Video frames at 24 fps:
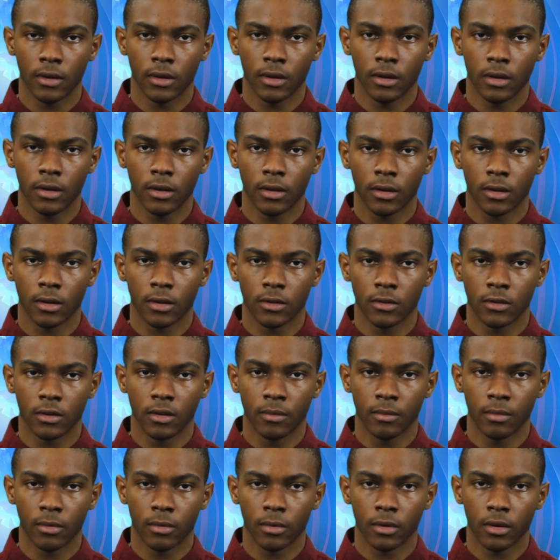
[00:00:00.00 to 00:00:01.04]
and
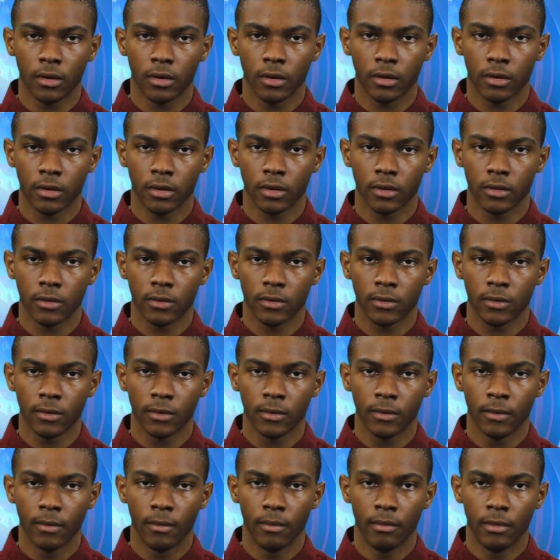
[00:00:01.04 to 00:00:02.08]
contemporary art's
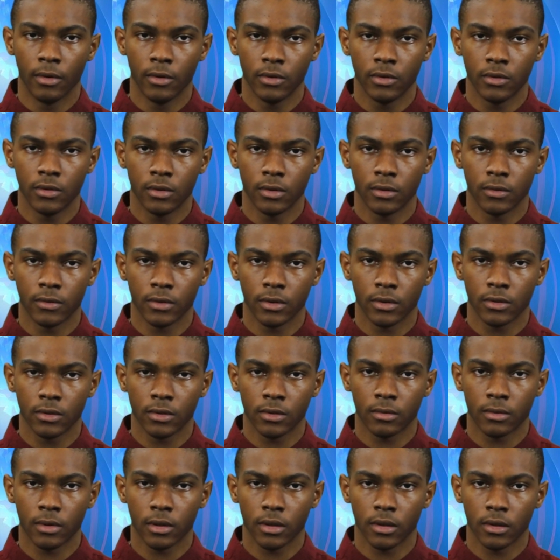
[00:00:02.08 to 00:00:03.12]
most
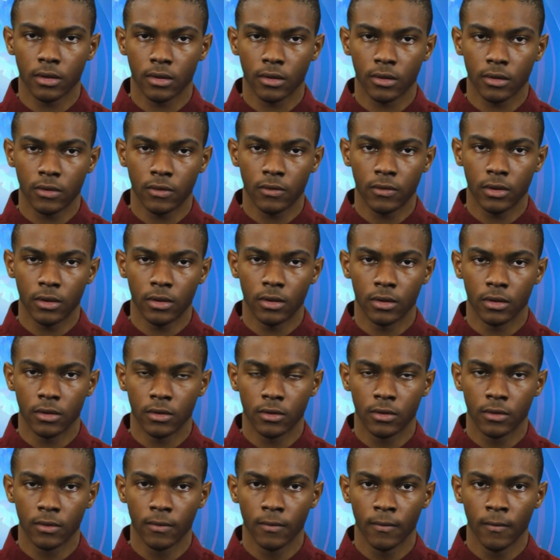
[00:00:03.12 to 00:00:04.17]
universal recognized
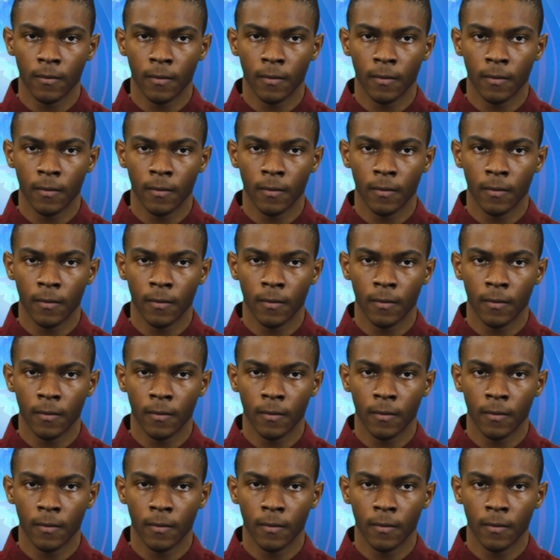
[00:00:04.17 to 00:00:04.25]
figures.